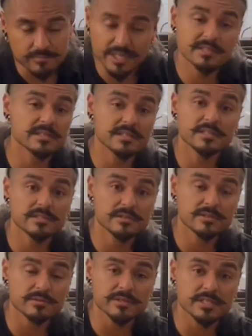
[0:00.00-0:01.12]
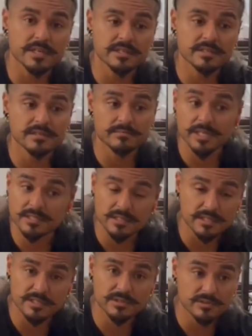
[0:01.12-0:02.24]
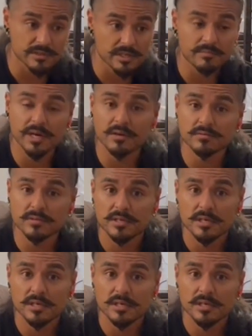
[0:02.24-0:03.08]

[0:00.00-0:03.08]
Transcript: makes it easier to retain. It makes it easier to come out